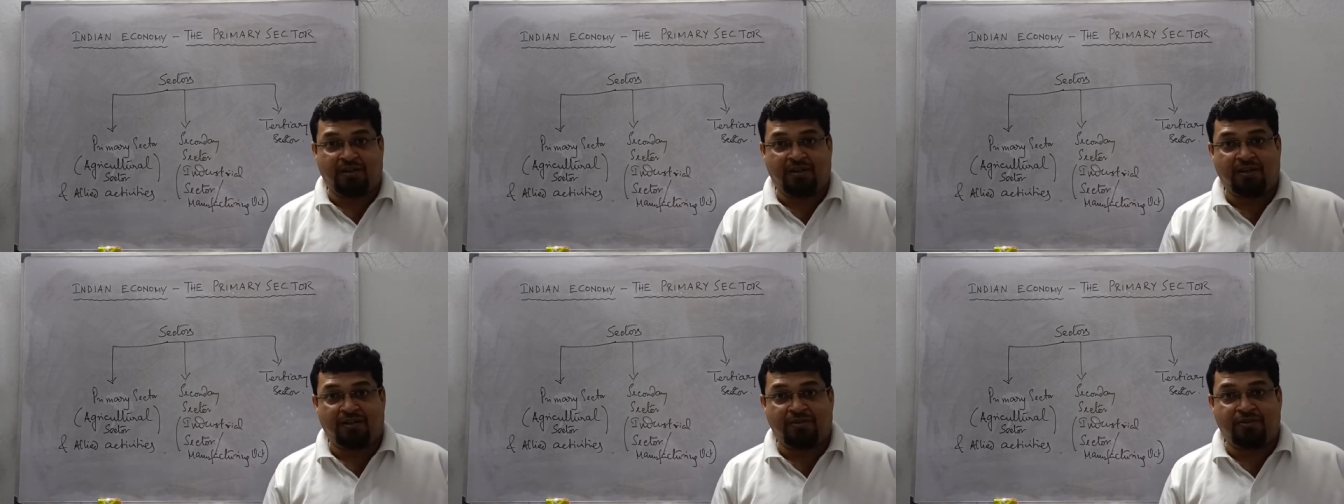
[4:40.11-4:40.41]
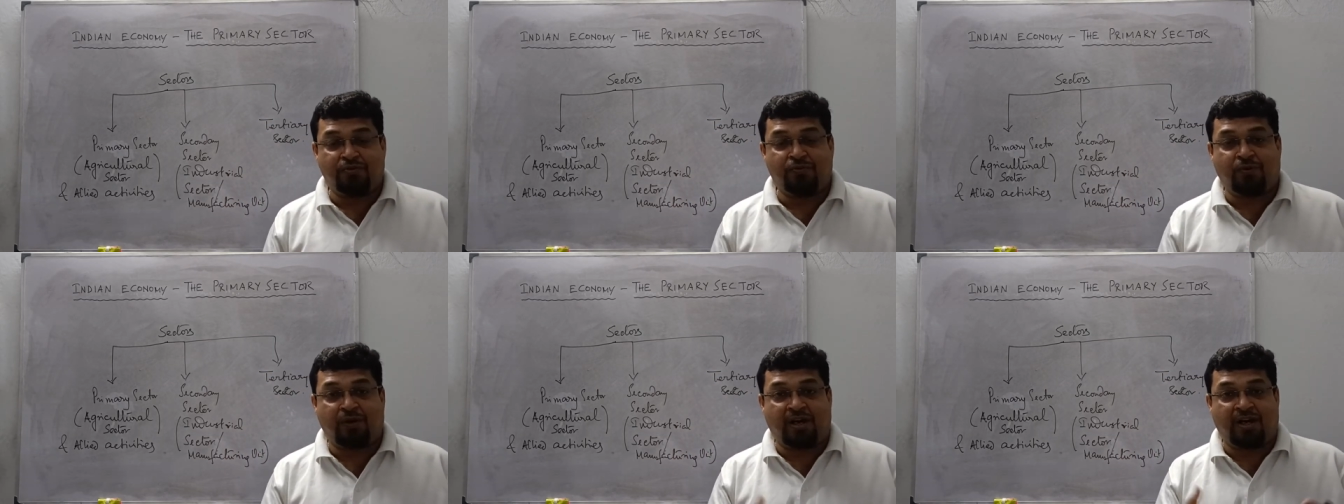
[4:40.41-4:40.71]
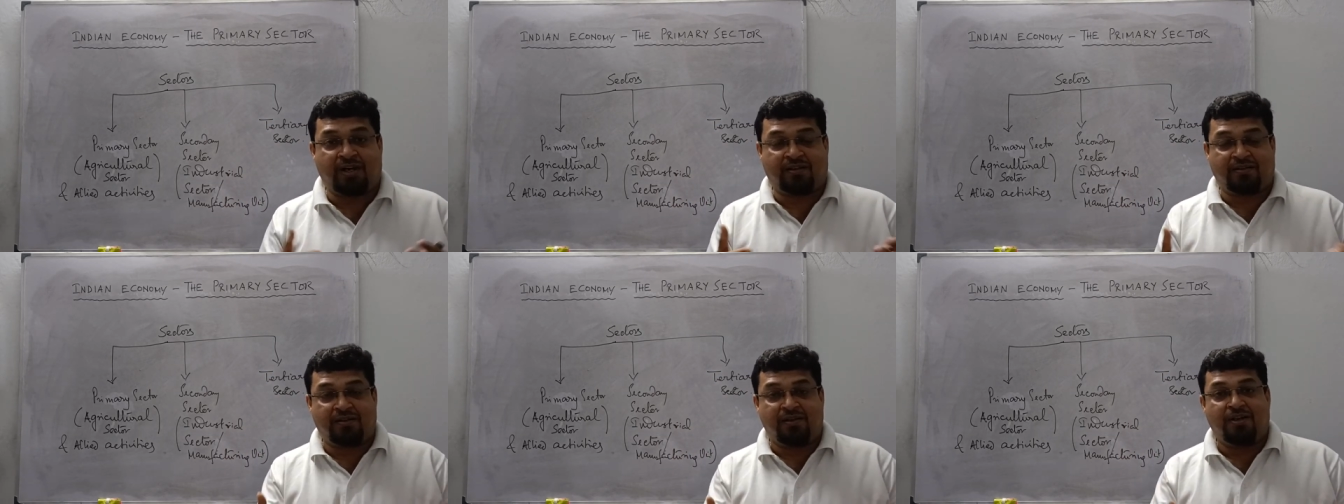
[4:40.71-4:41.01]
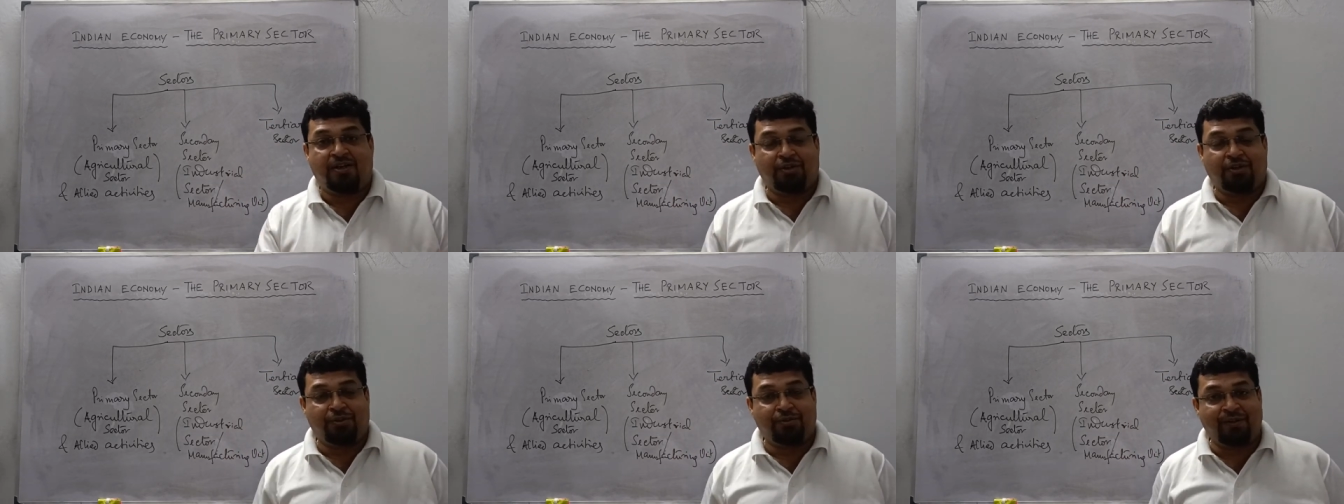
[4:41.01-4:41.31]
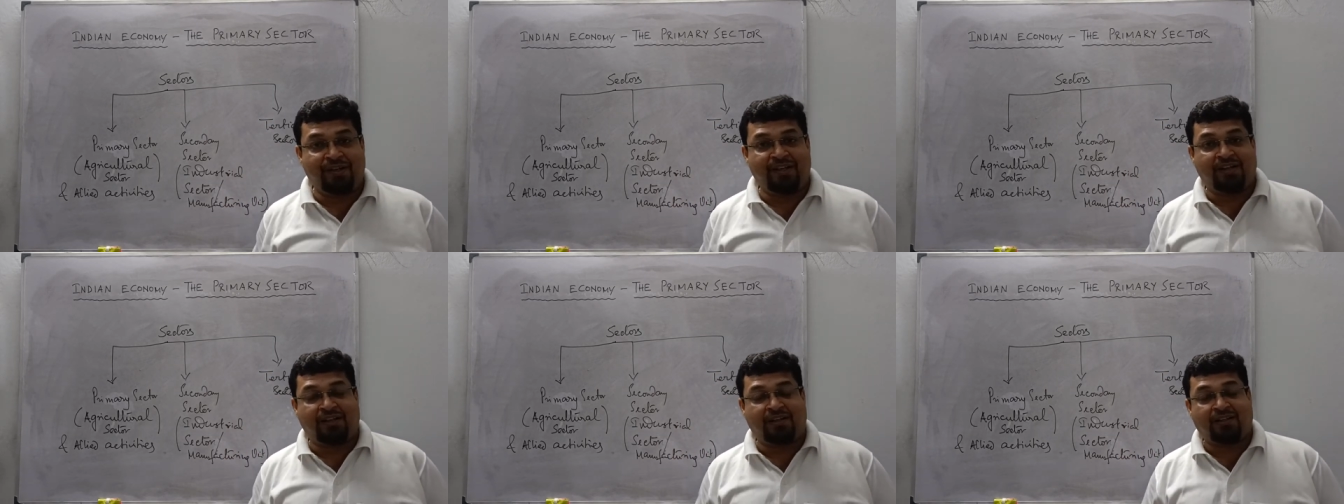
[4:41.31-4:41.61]
you are
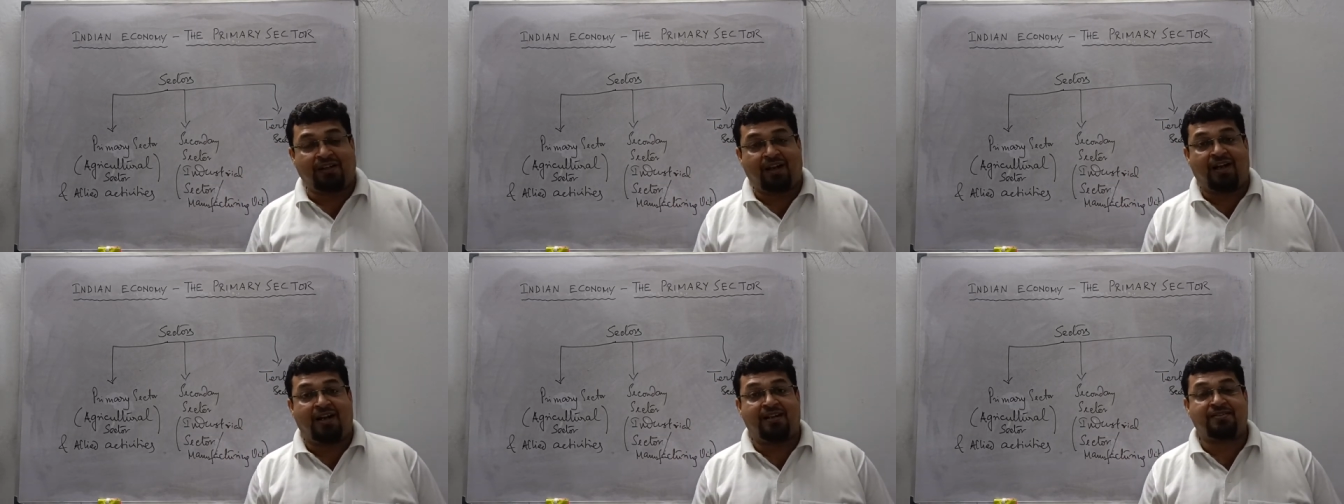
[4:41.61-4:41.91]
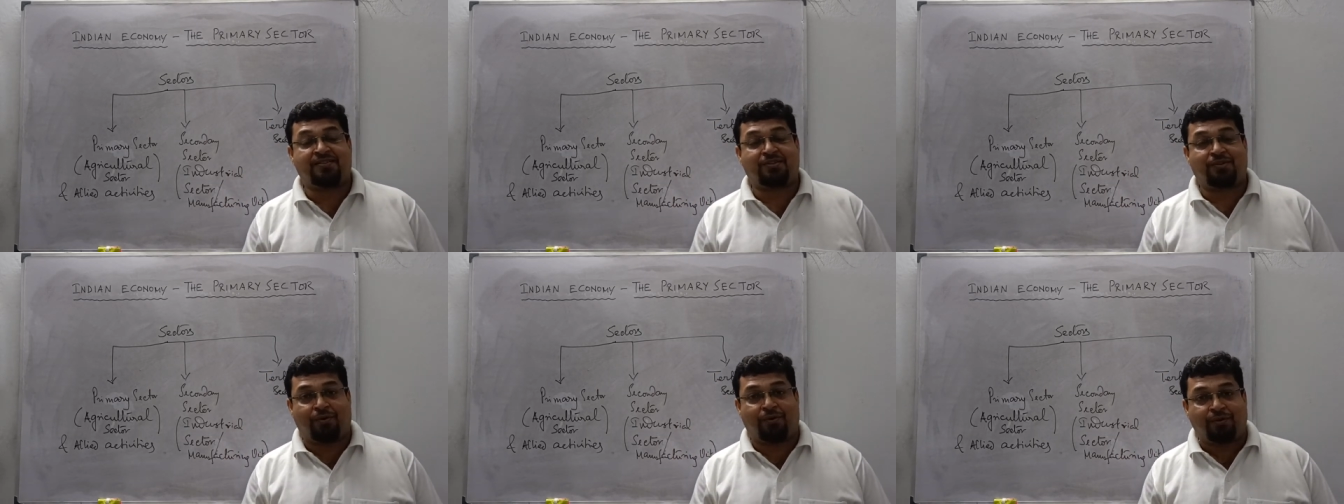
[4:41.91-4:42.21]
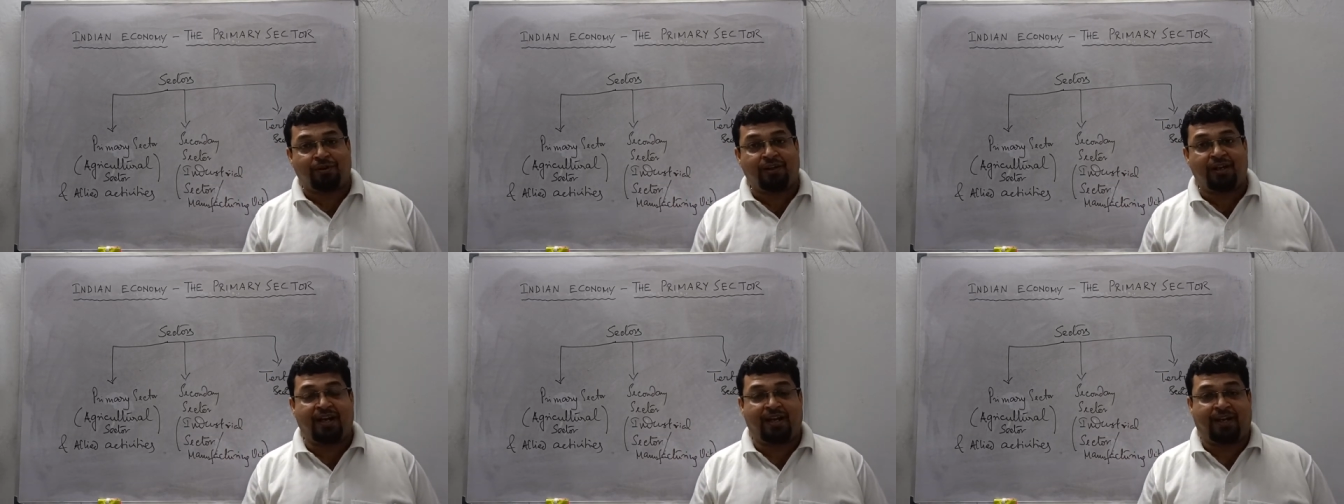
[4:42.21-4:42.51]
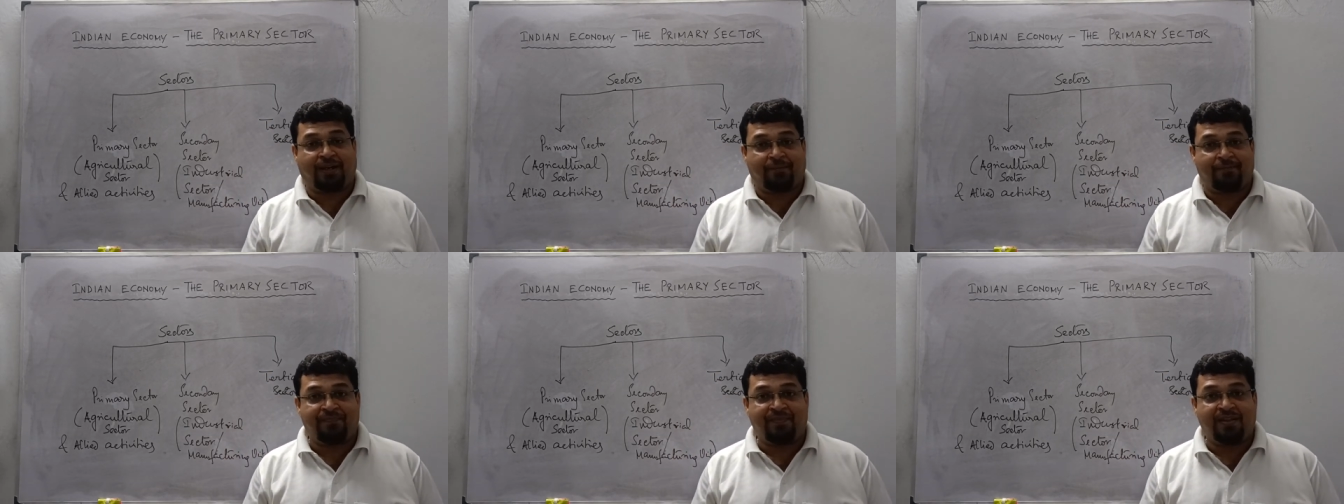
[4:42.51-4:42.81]
doing class online.